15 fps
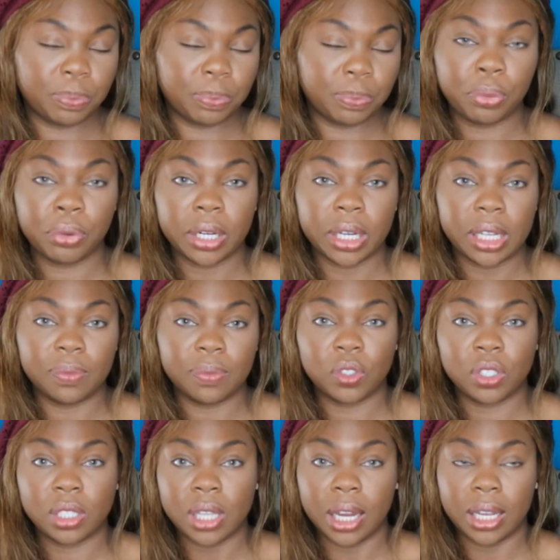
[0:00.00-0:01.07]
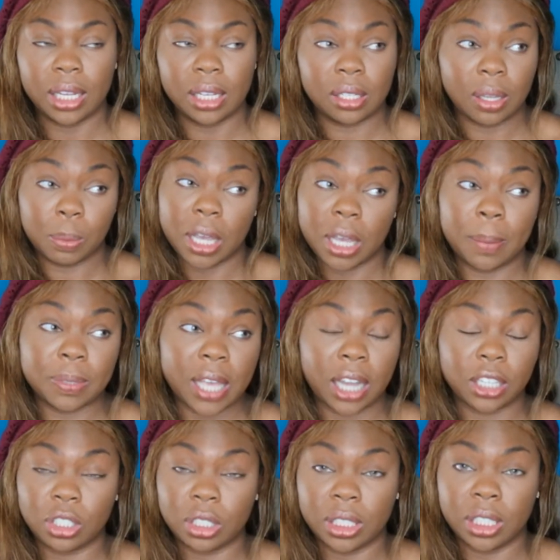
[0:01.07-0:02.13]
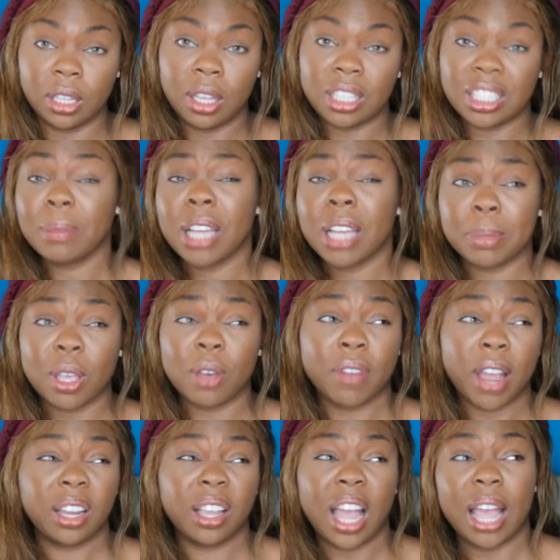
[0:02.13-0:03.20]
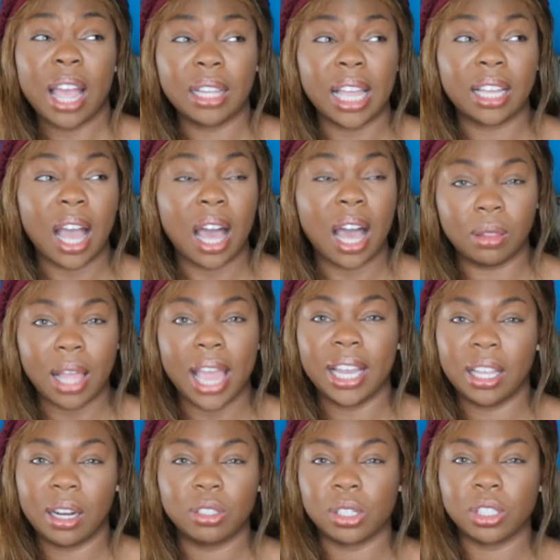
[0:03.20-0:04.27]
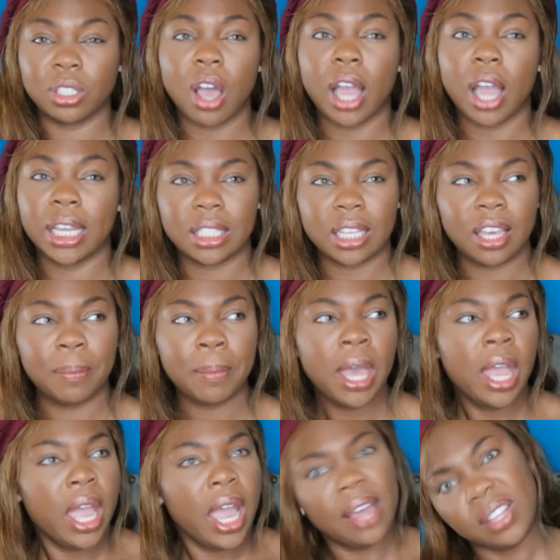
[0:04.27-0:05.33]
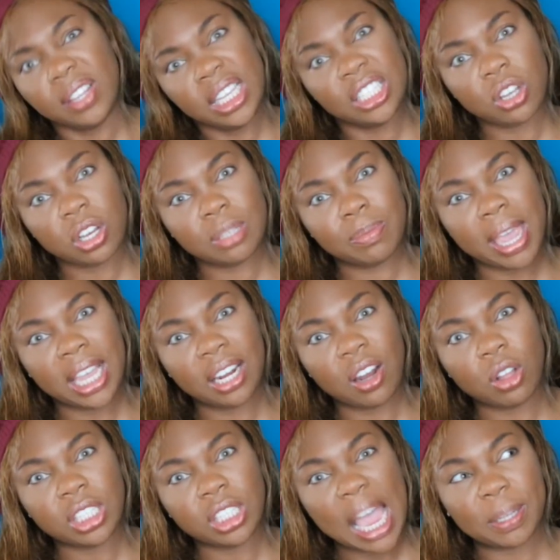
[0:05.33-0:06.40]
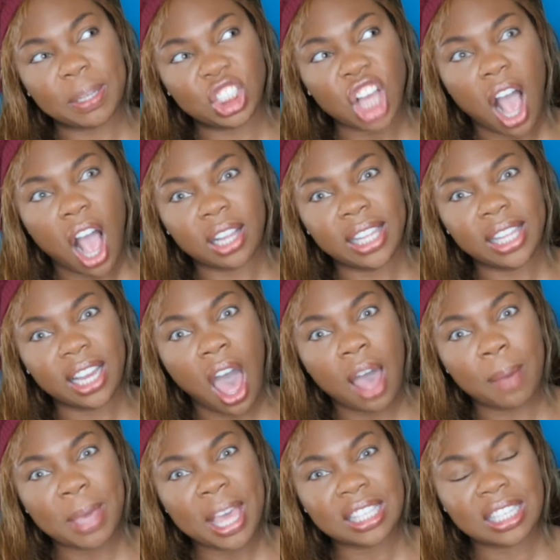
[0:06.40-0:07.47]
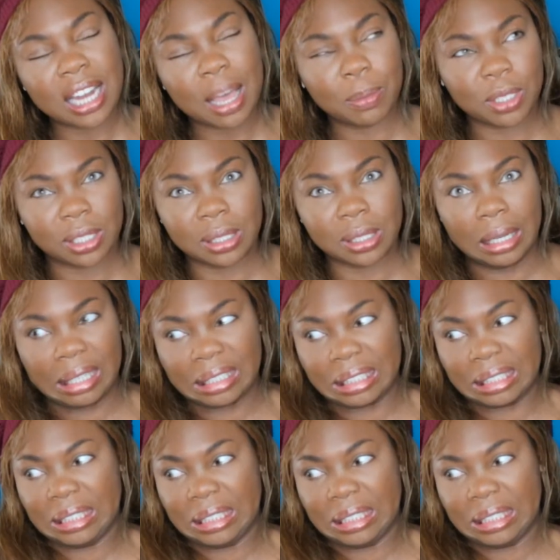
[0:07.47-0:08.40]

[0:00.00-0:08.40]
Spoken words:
pretty sucky sometimes, actually. Sometimes I'll find a guy I'll like and I'll start talking to him. And then he starts making all type of chocolate comments. And I'm just like,